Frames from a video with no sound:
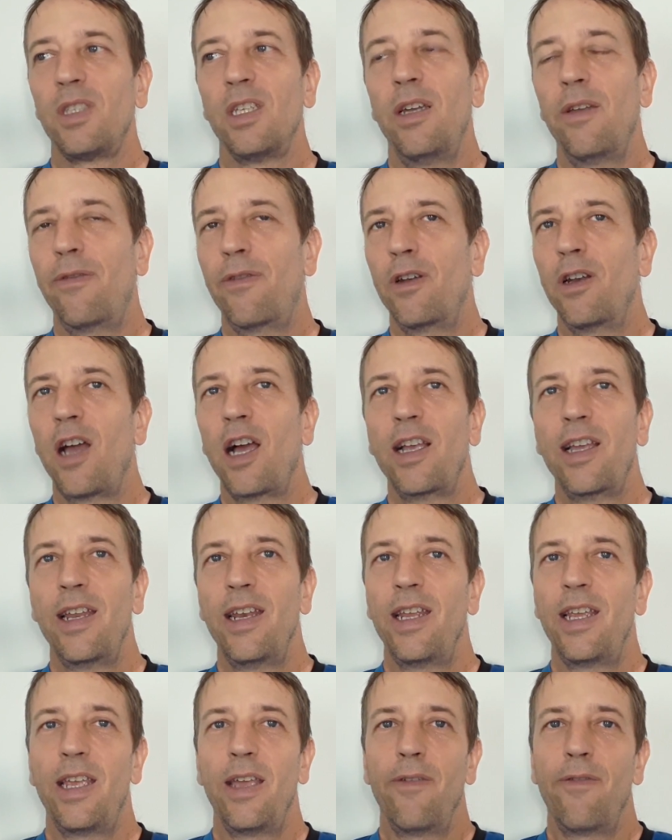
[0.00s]
If you're not going
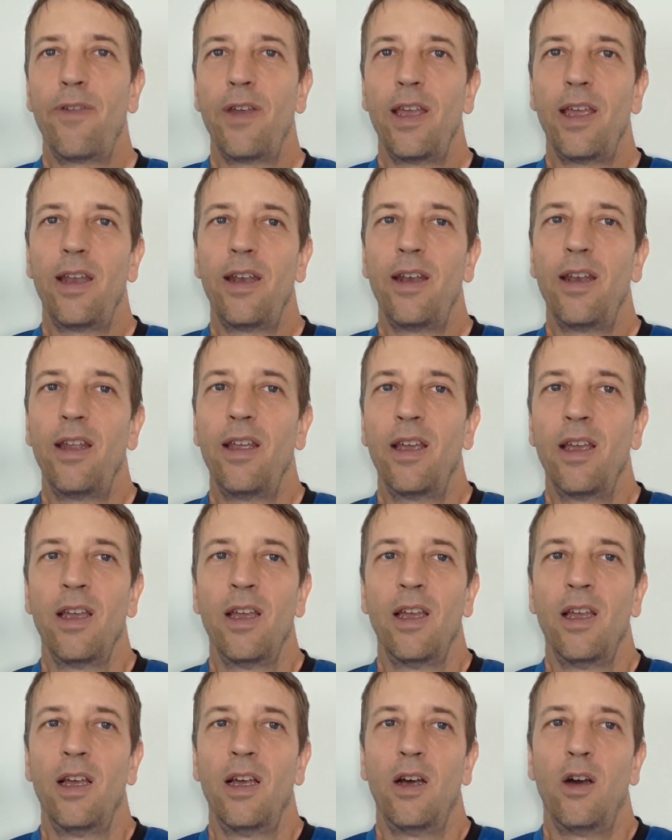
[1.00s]
to give in
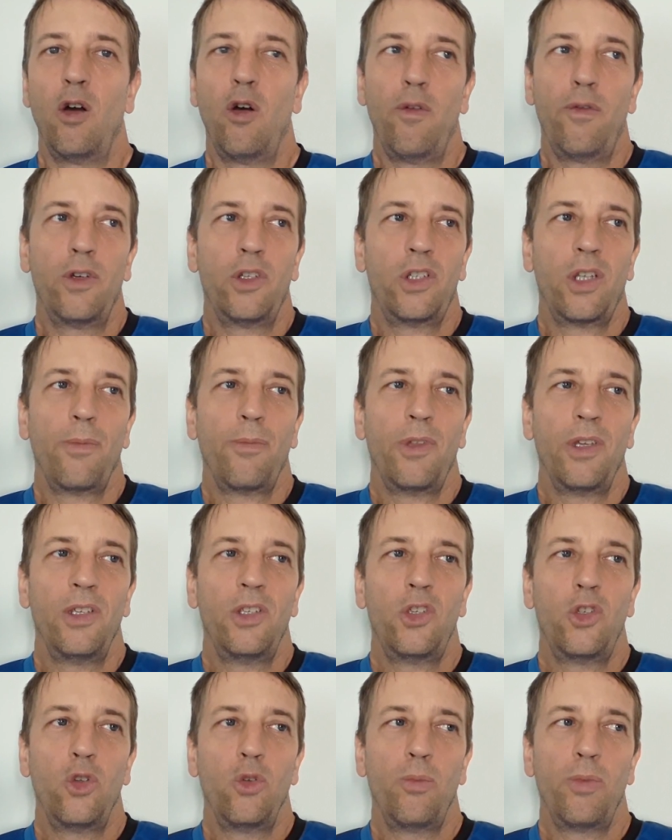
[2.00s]
over something
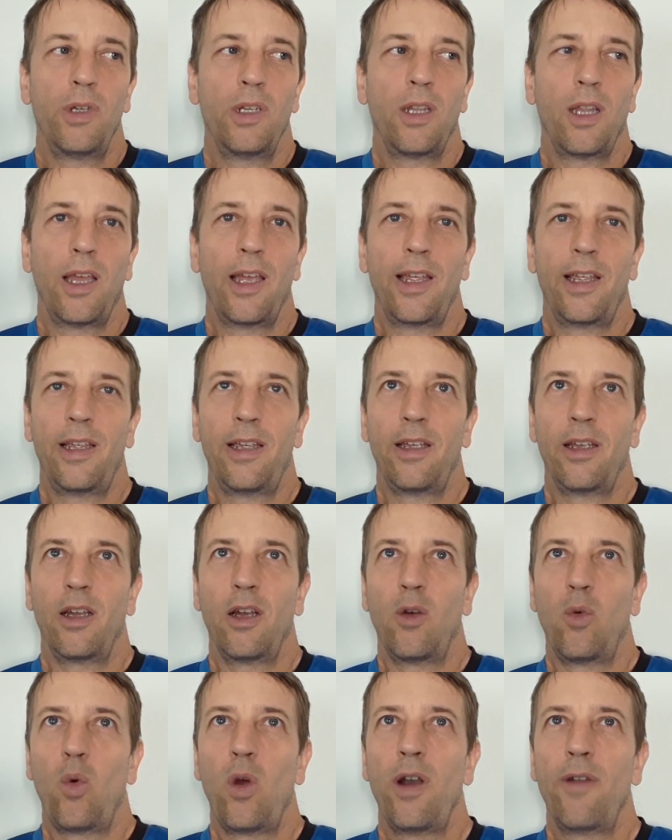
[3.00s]
stupid, like
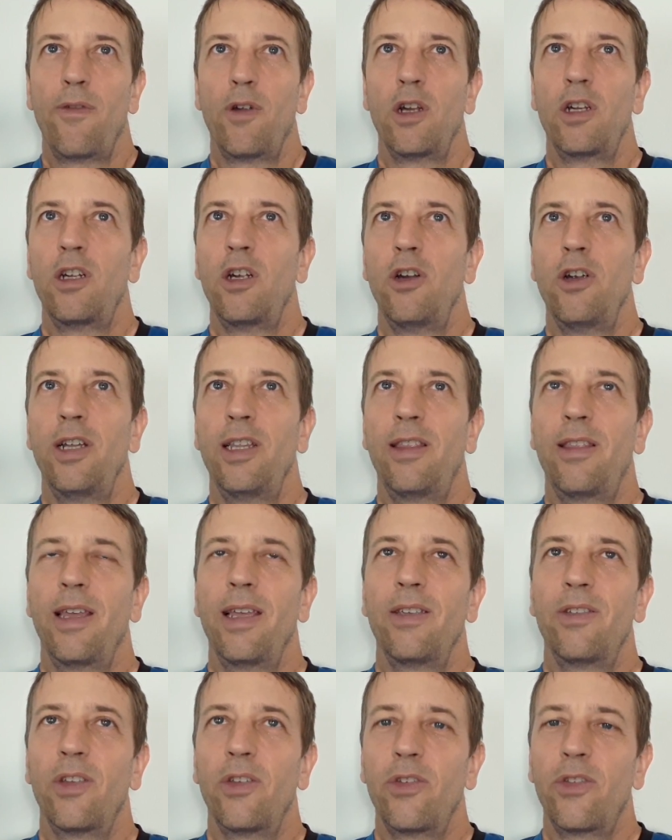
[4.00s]
one of our current
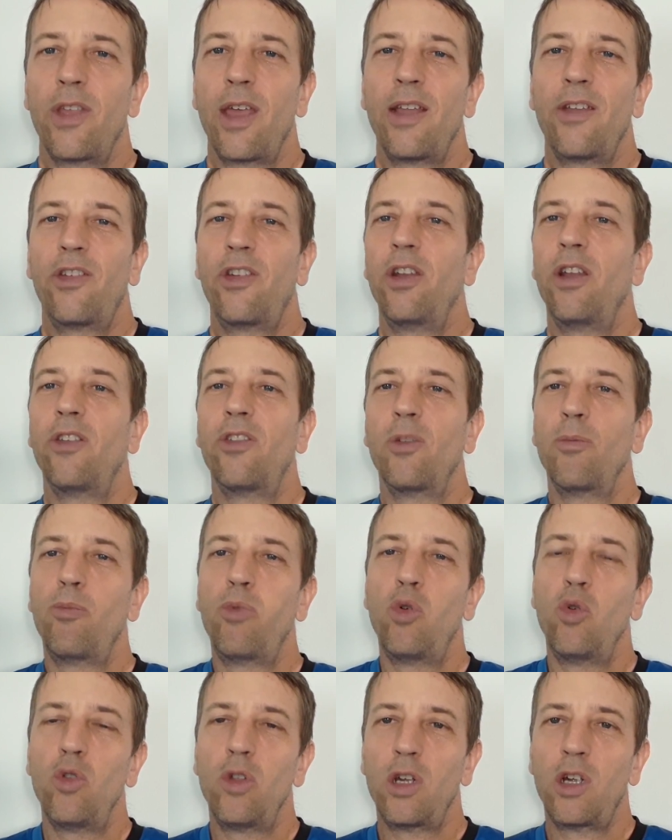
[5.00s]
things is that she doesn't
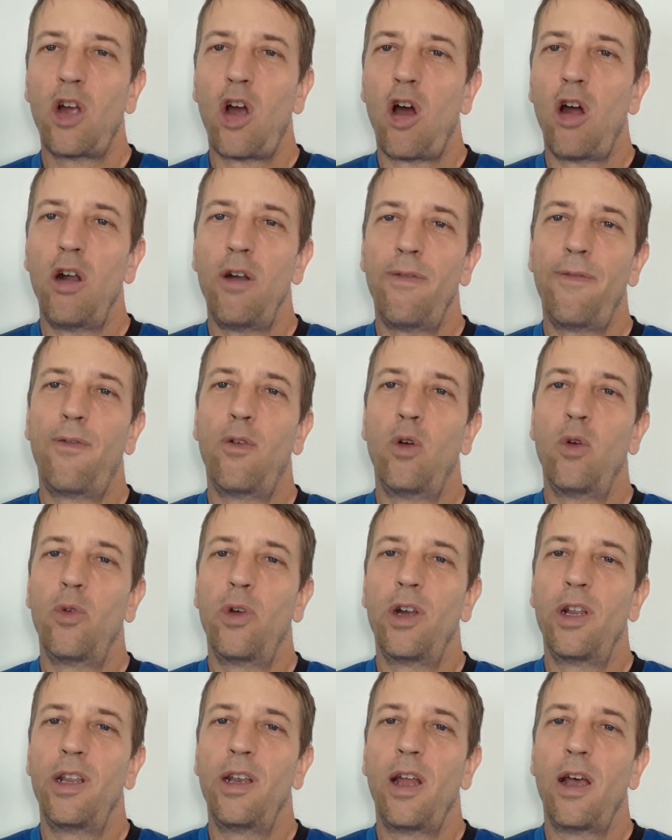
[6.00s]
pull the car
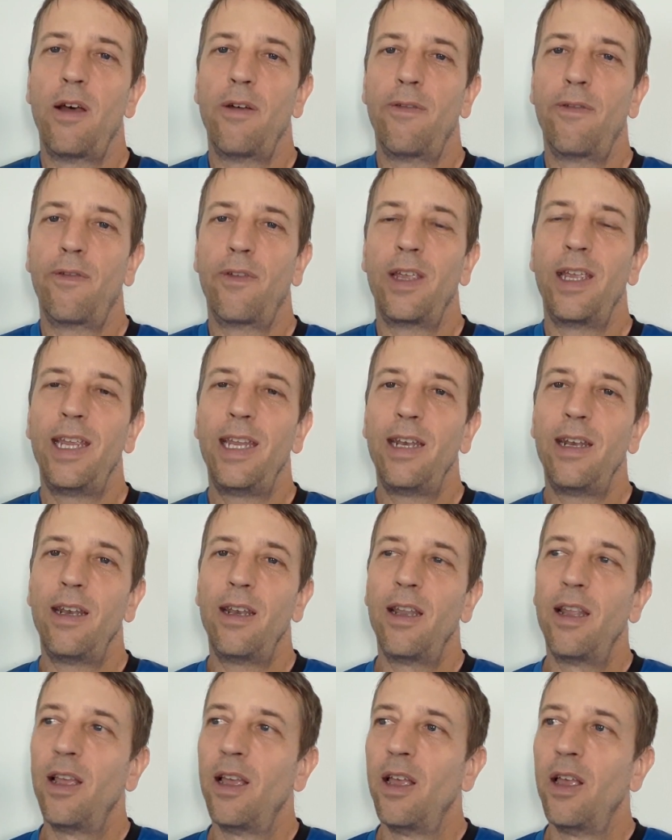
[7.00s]
forward enough
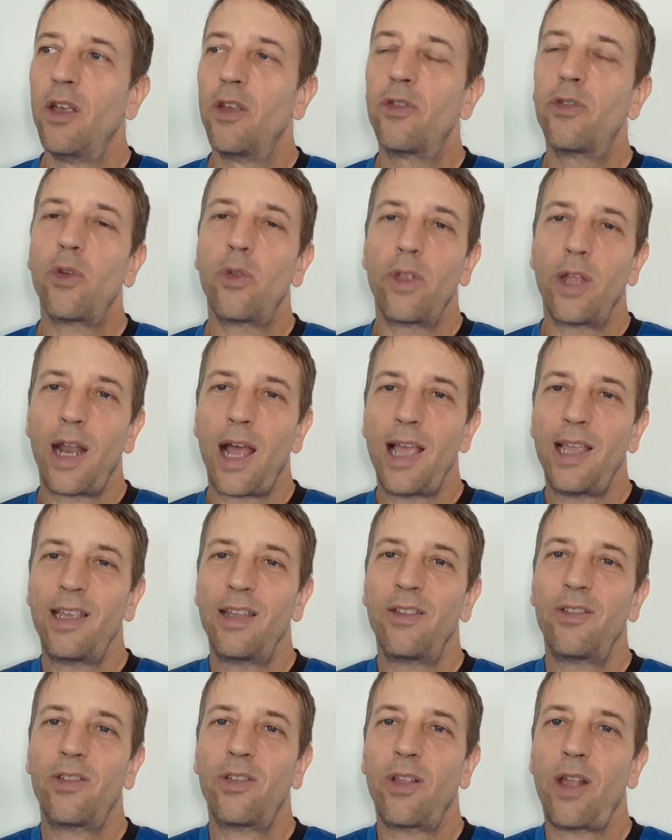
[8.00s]
in so that I
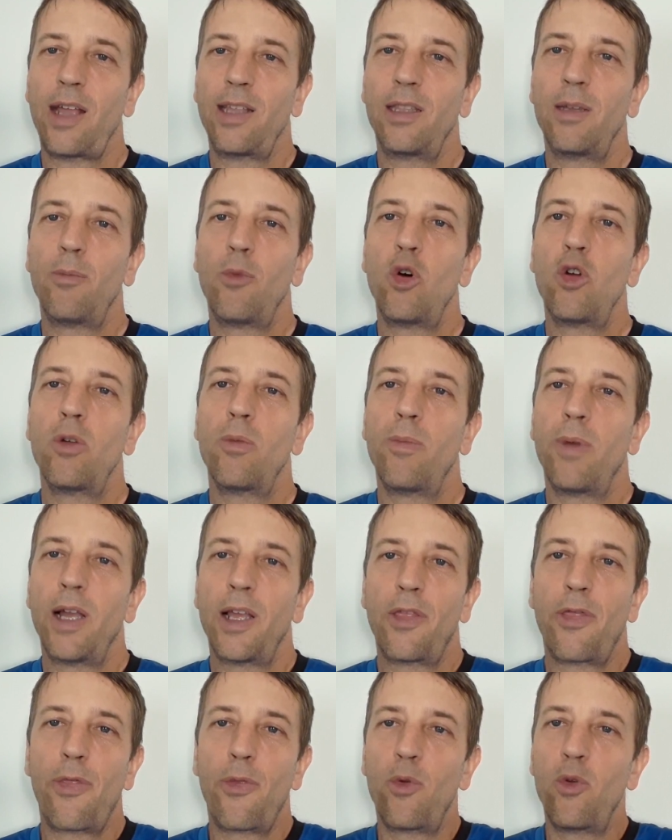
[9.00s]
can slide the
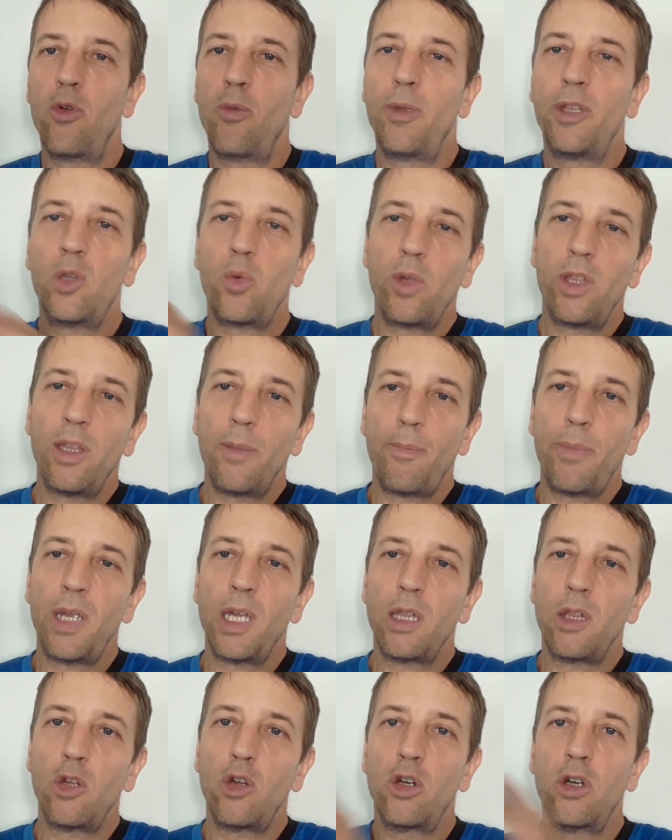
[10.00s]
motorbike through between the
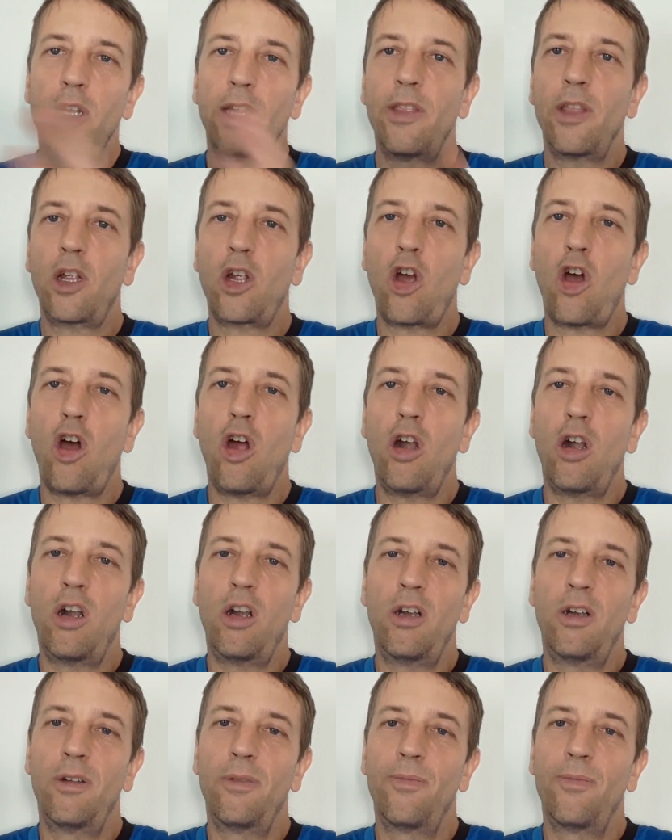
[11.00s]
pillar and the car.